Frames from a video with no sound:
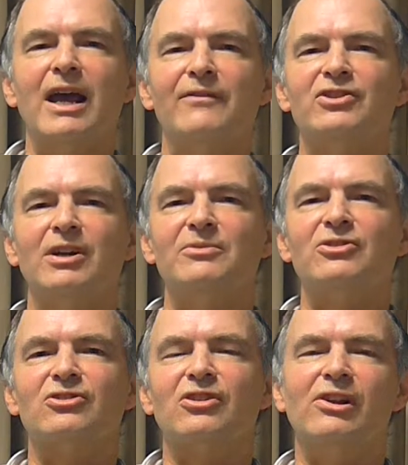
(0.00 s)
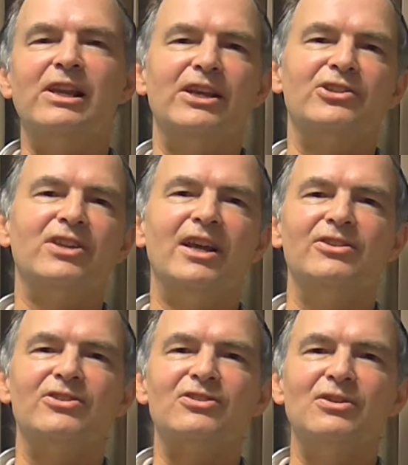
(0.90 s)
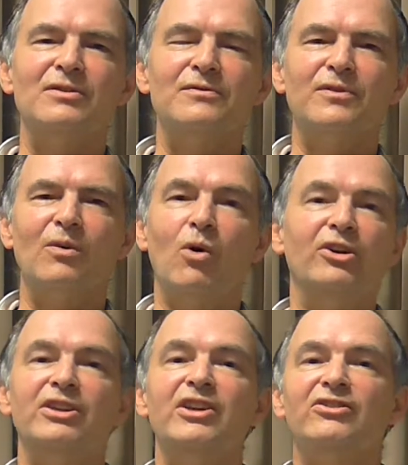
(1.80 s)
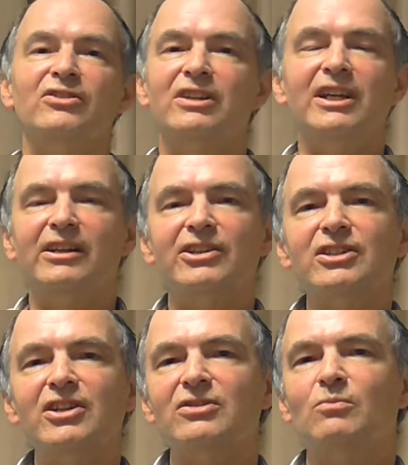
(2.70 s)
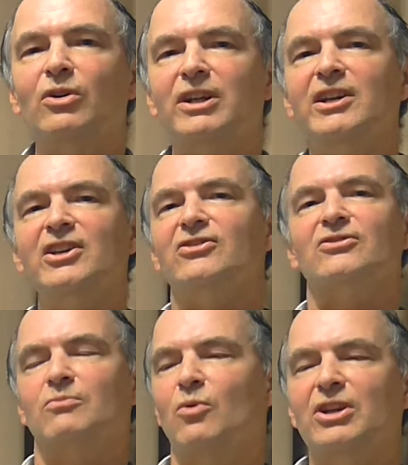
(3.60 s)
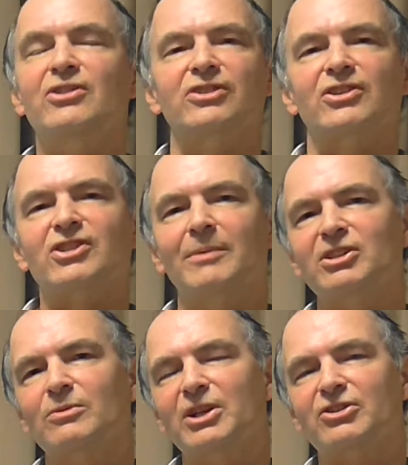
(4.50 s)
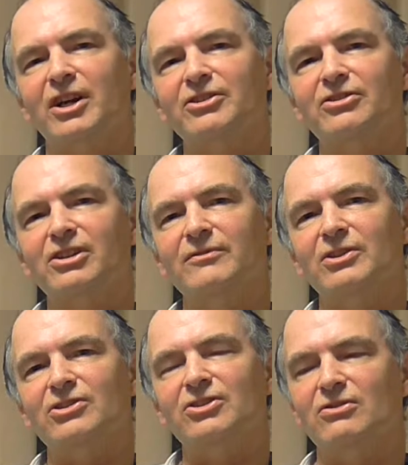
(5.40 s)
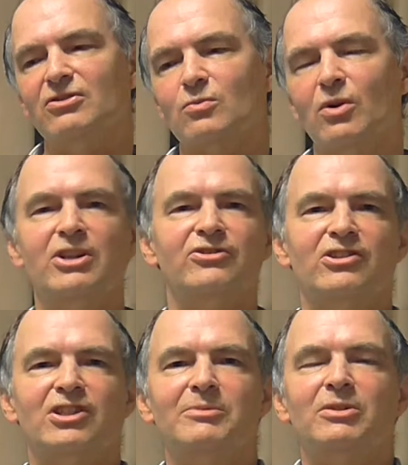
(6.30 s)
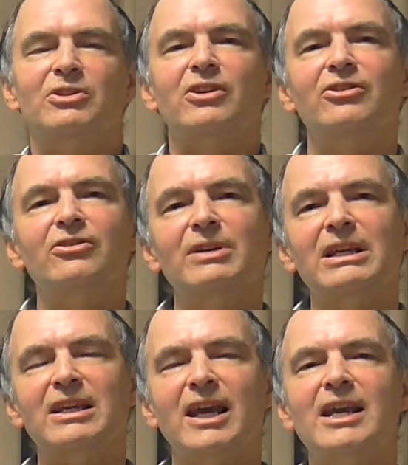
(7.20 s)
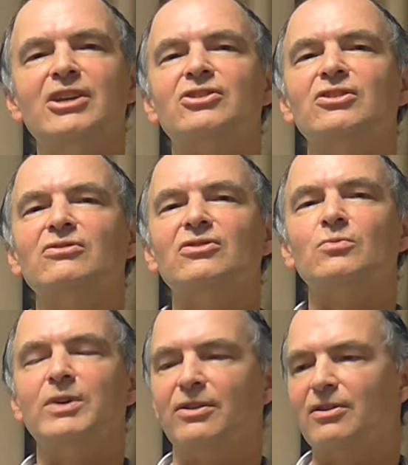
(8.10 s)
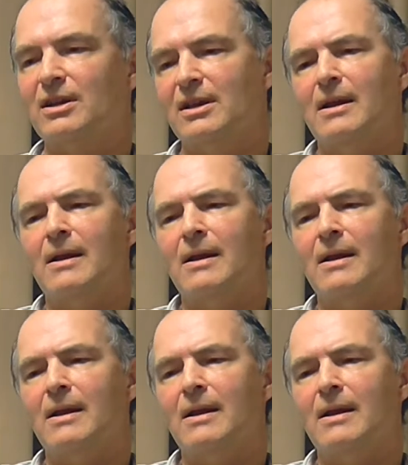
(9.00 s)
have some clear sense of what it is that English is and what is this subject we're trying to deliver to students, what is this subject we're trying to engage students with.